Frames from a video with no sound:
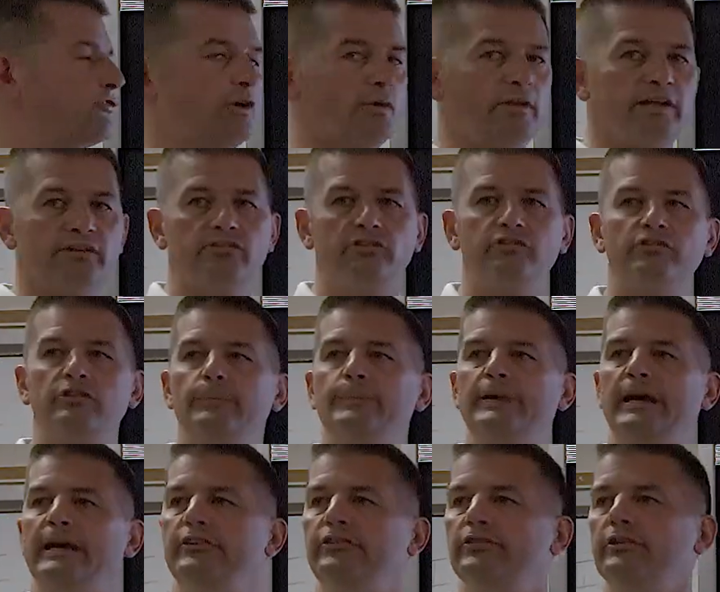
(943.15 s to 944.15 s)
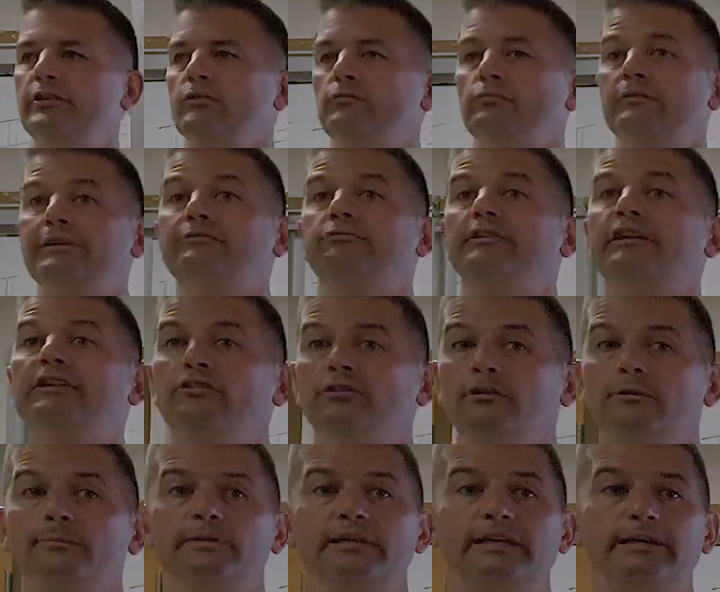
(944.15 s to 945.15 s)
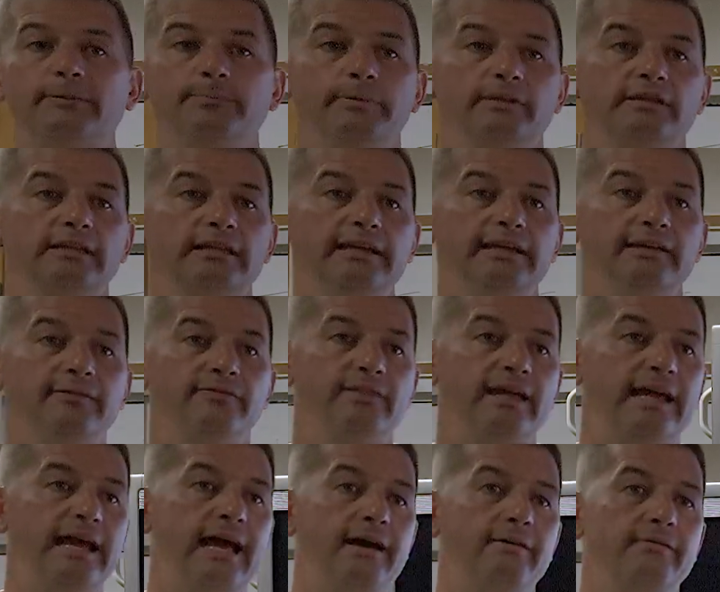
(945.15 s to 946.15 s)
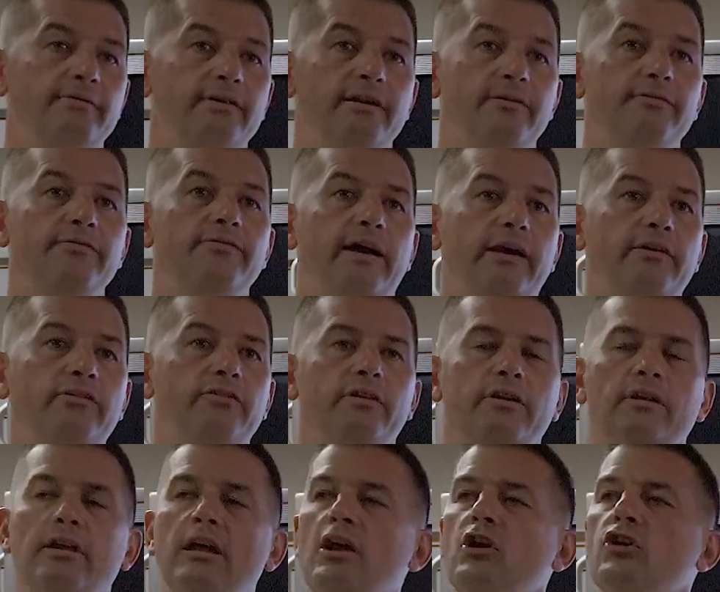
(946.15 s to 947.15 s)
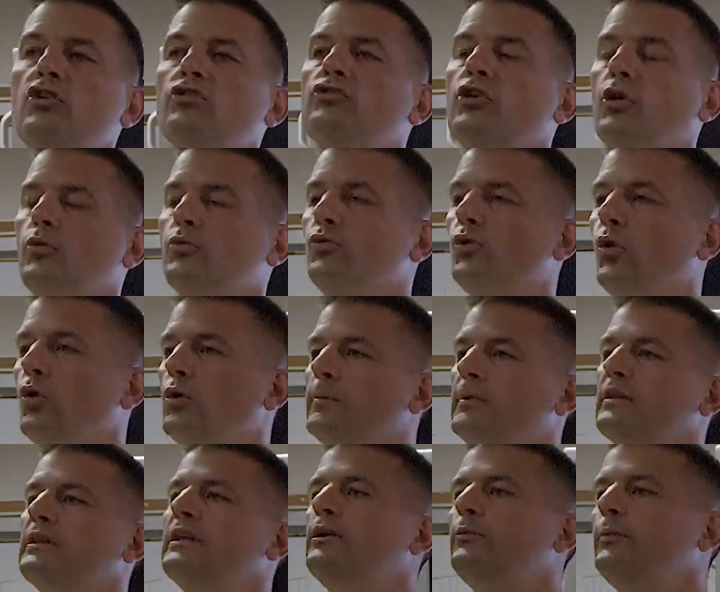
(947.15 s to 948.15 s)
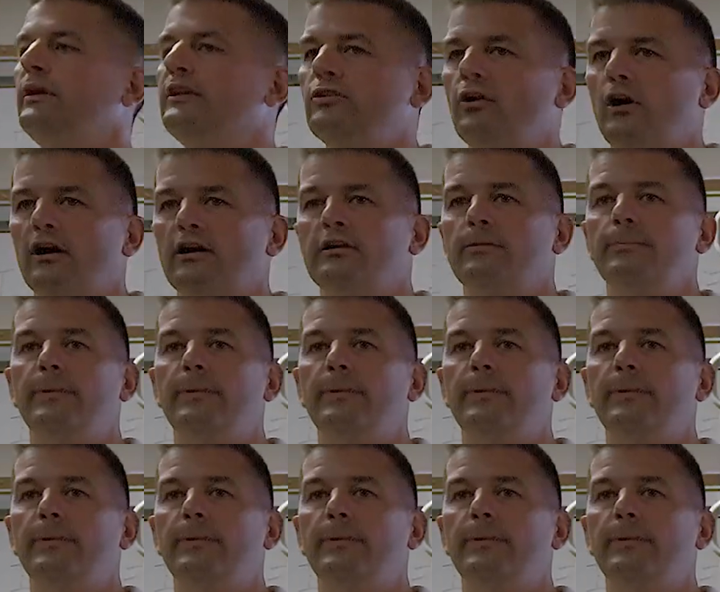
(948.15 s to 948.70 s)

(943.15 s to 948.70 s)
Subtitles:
So this is the patient, we reasonably believe they have an infection. So normally we talk